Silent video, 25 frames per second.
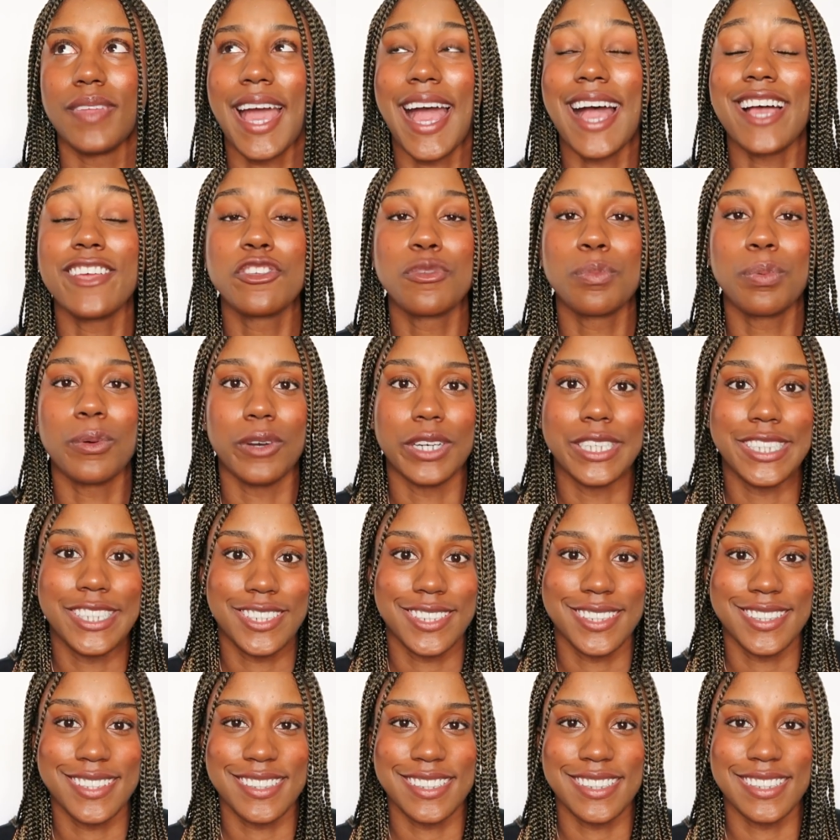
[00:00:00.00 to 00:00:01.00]

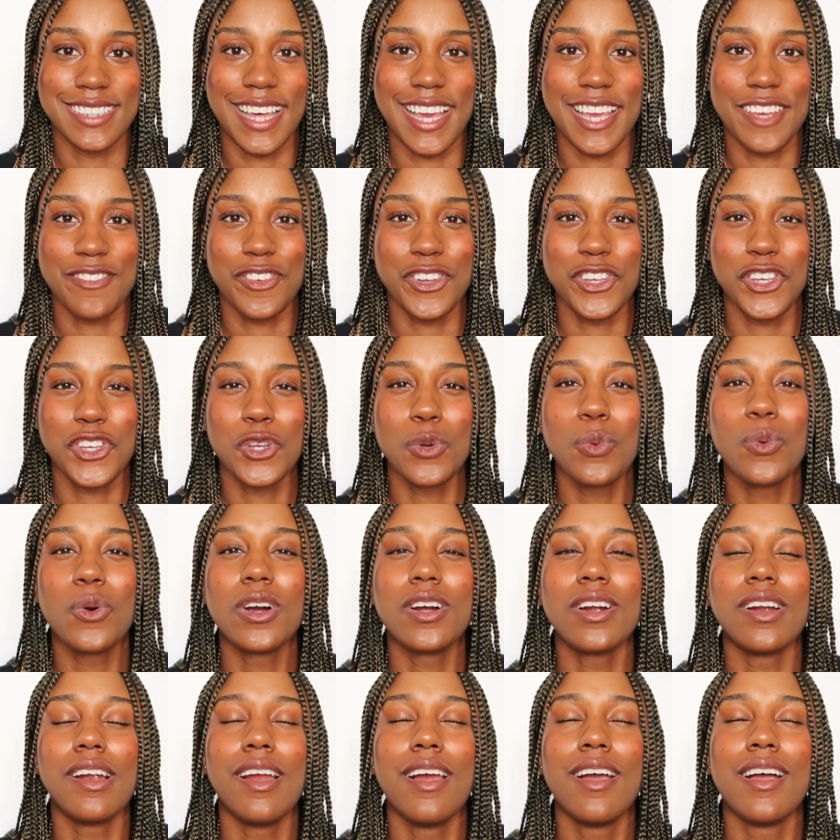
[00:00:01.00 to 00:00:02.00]
aspirations in life and
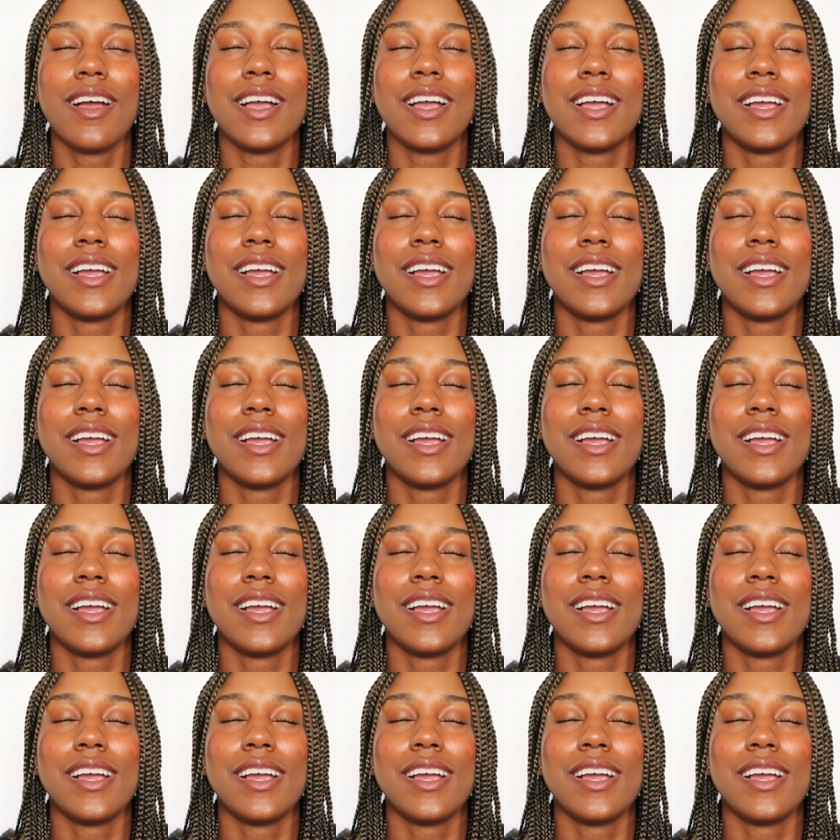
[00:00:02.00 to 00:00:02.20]
your